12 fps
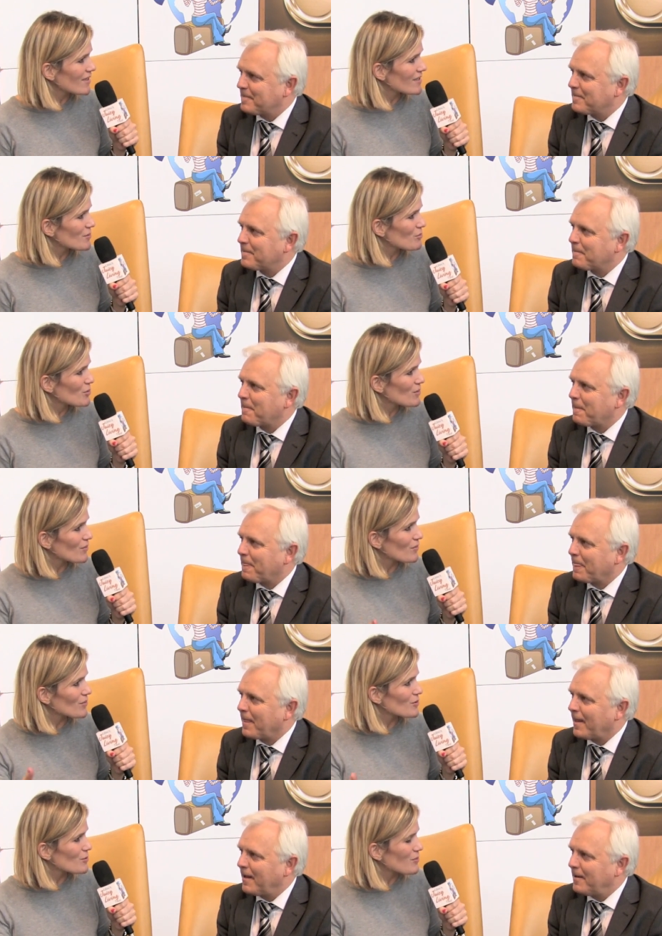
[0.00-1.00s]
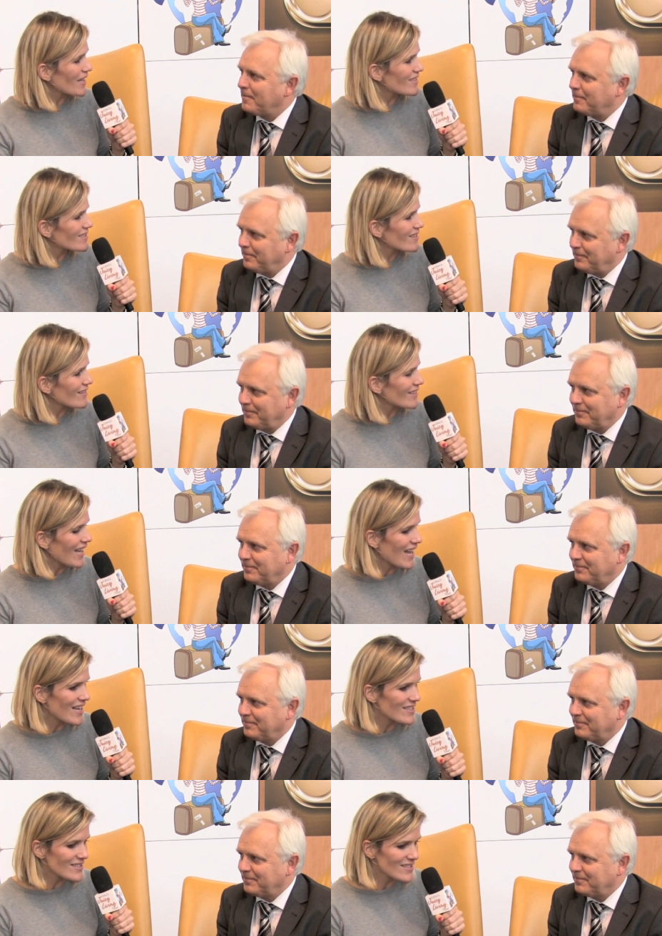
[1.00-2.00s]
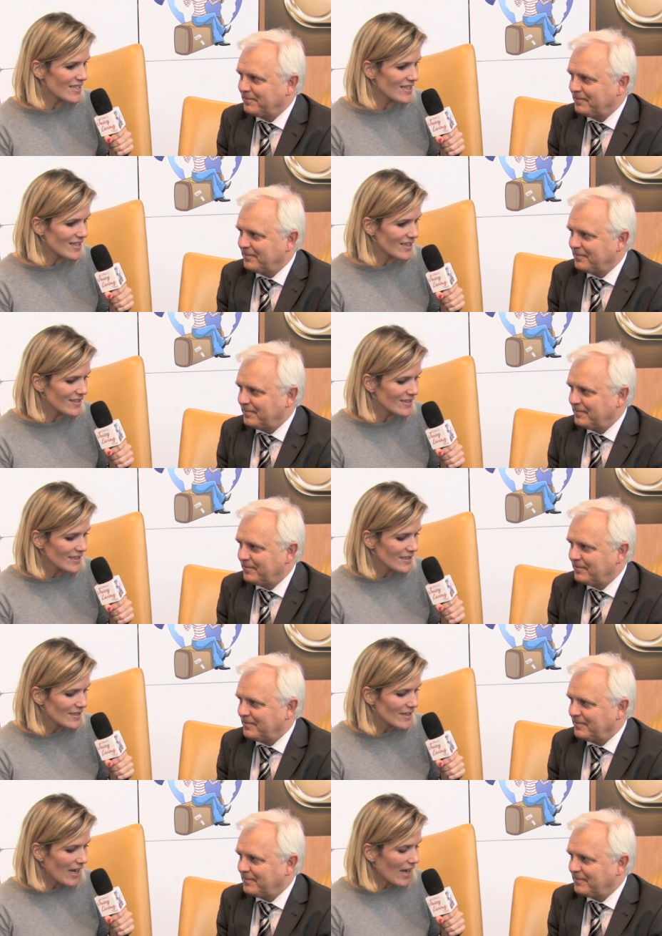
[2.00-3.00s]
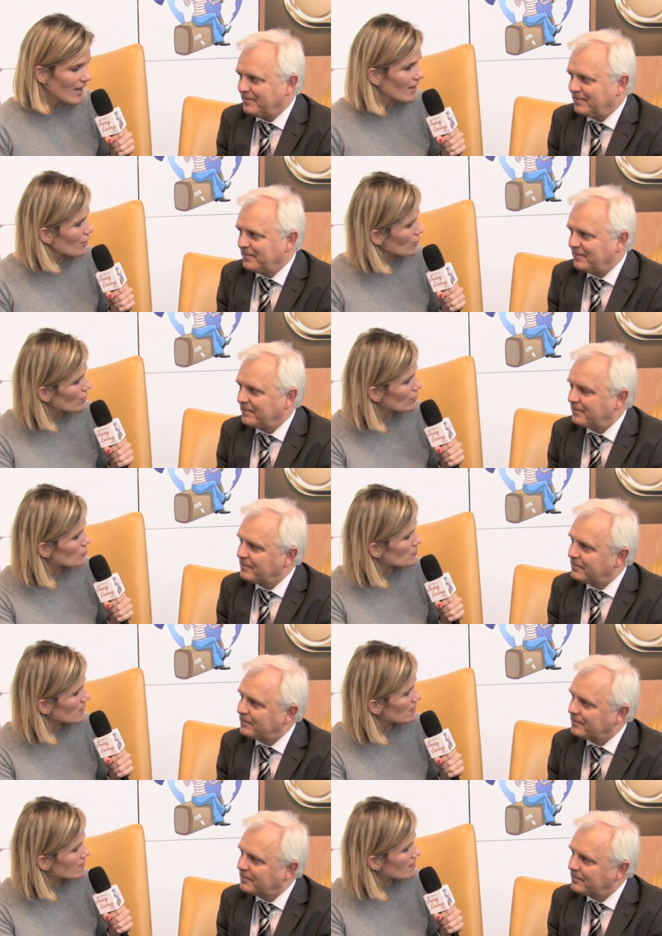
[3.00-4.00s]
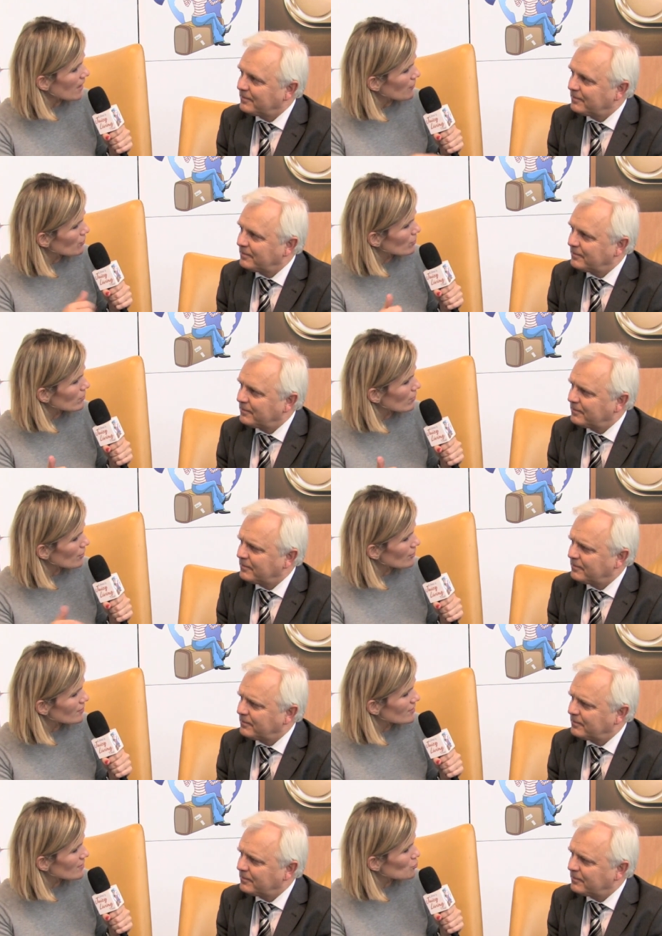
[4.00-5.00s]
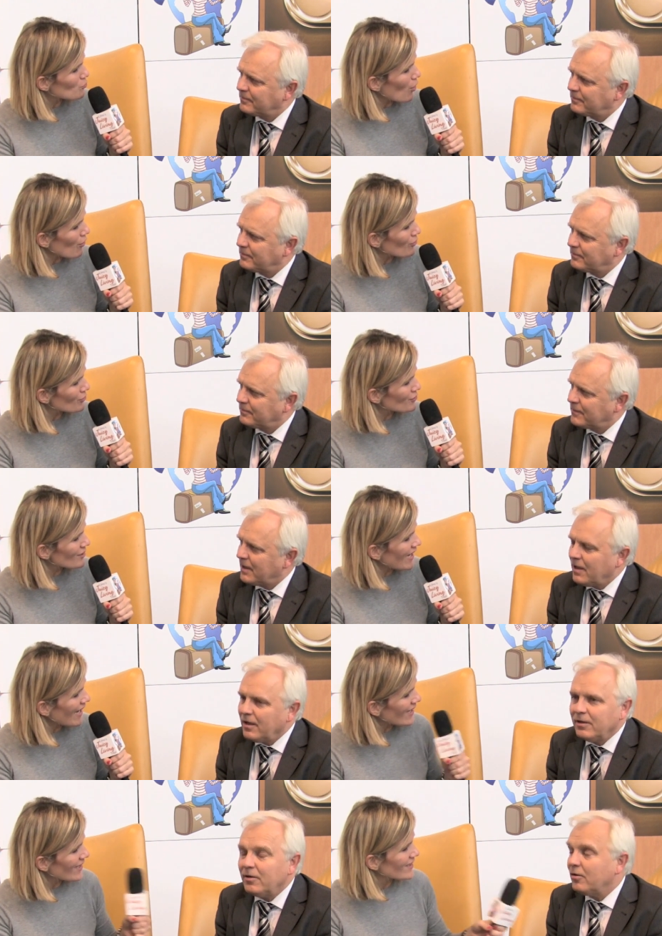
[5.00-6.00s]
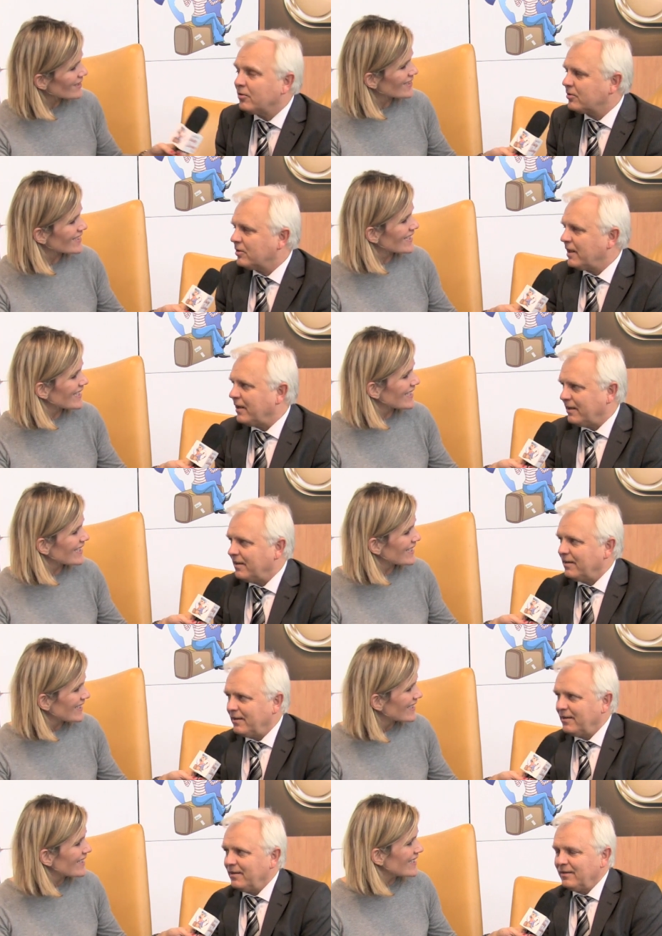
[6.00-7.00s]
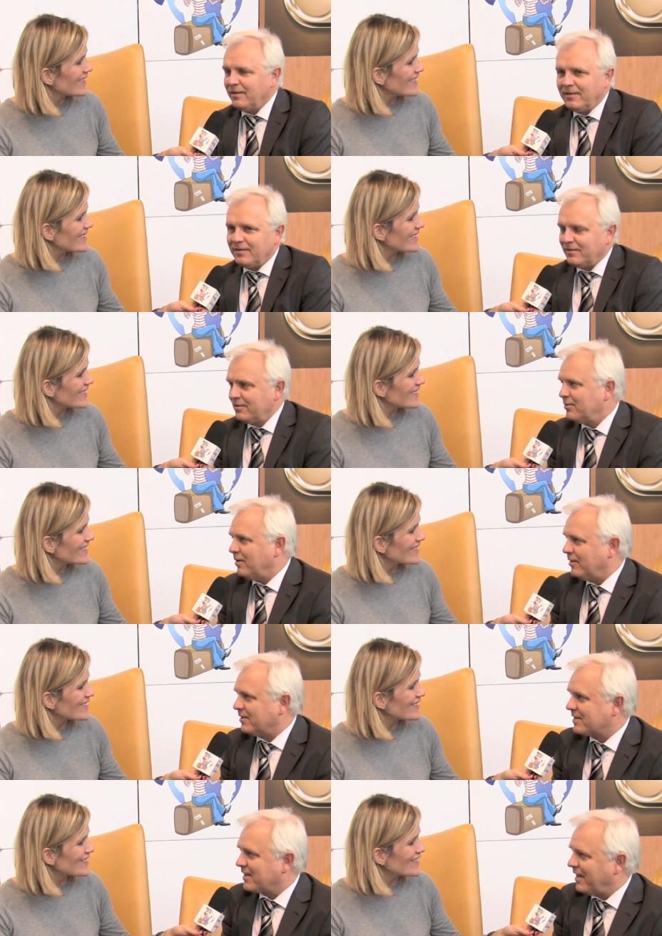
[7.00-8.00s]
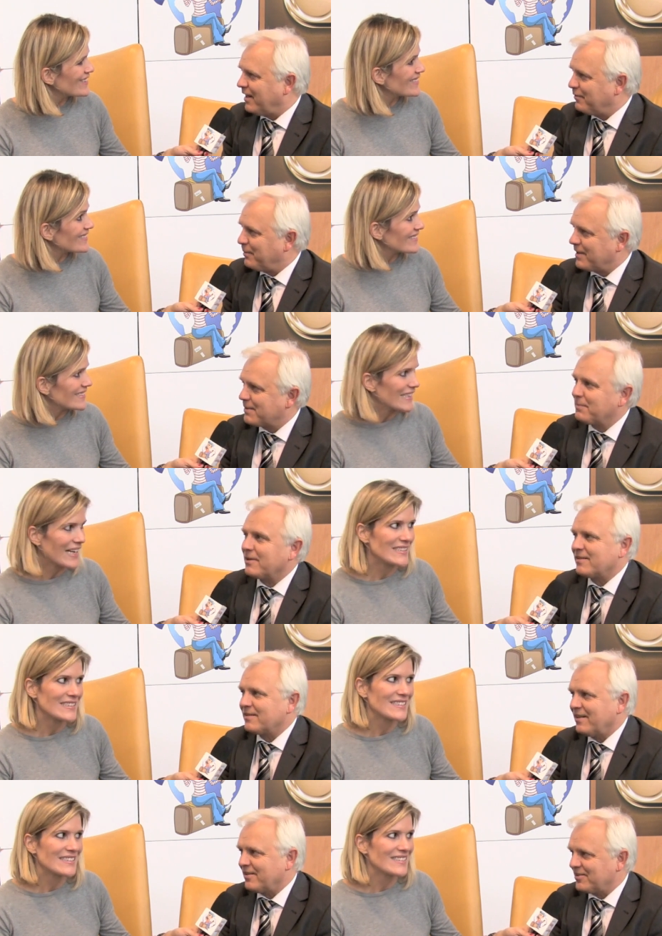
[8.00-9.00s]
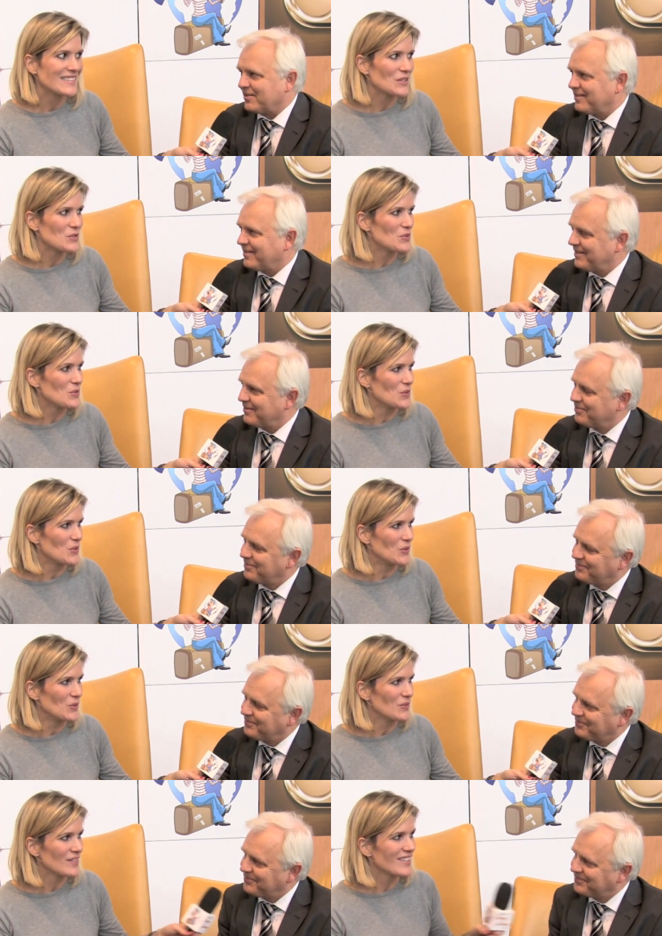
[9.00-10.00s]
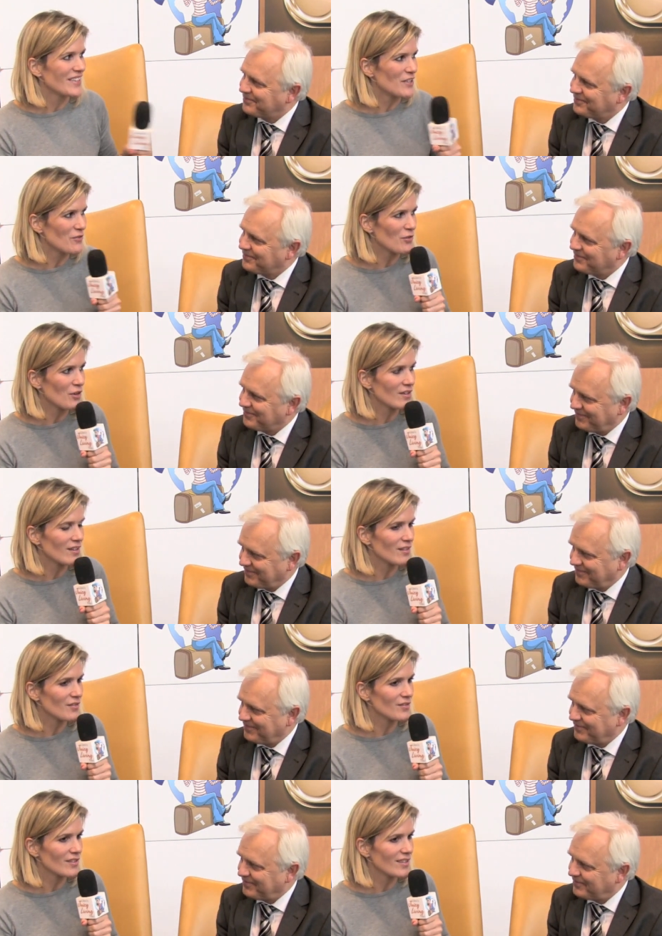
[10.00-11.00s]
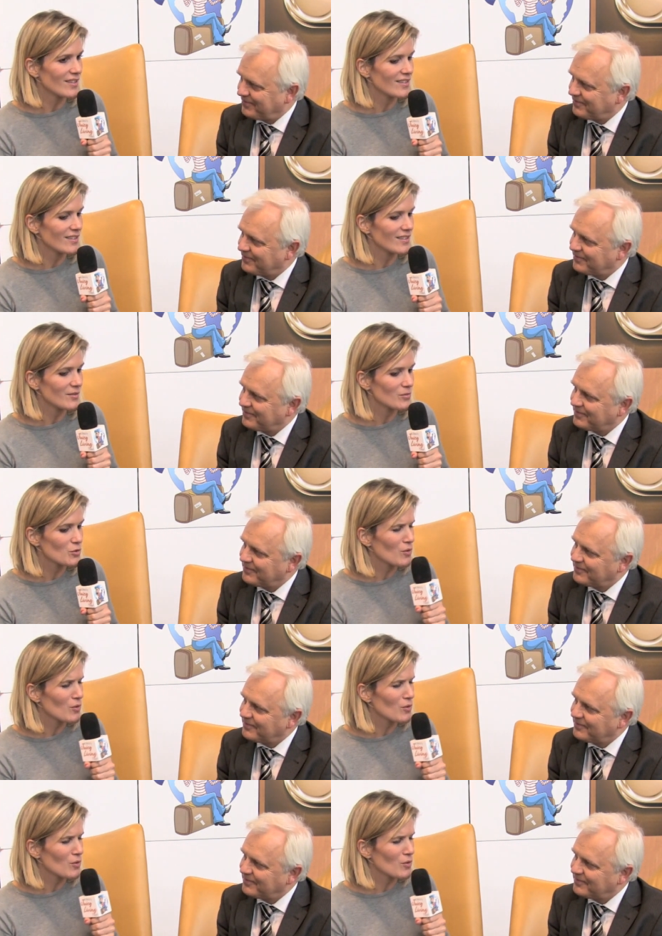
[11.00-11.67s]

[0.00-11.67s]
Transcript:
Speaker 1: in this beautiful space here in Reims. And uh, are you going to speak? To, have you? Are you tomorrow? Today?
Speaker 2: No, no, today. In in two hours, I have my presentation. Mm
Speaker 1: in front of uh, um,